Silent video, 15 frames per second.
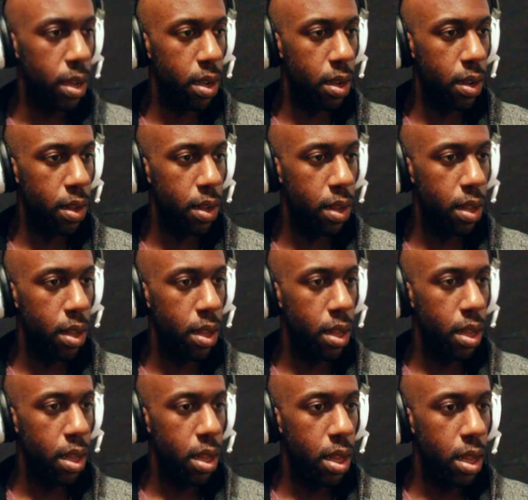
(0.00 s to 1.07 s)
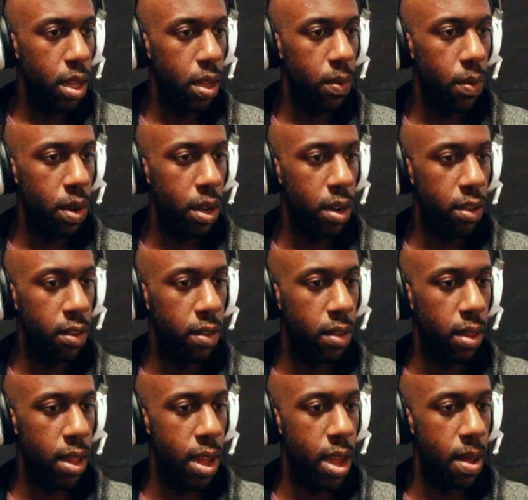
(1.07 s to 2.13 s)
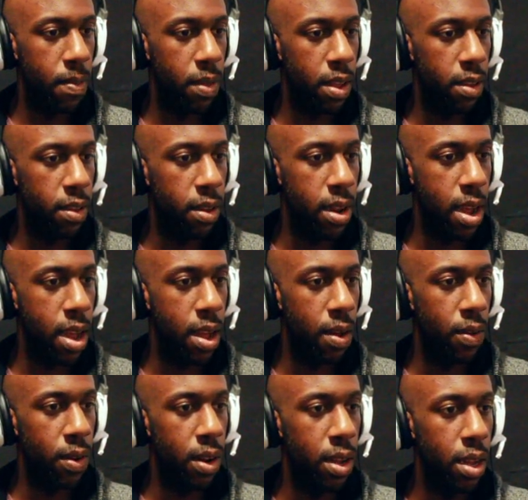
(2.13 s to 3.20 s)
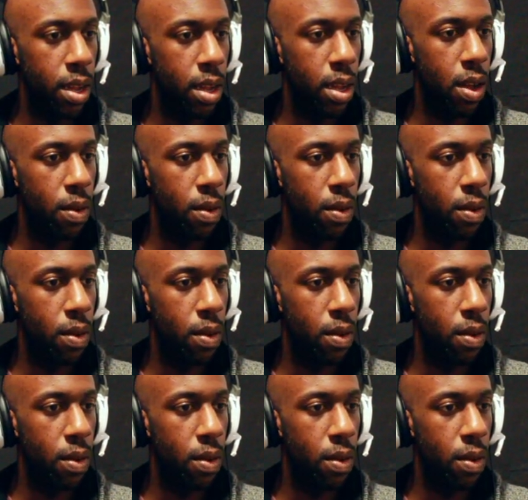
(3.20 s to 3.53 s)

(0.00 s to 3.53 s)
And we're gonna slam this down.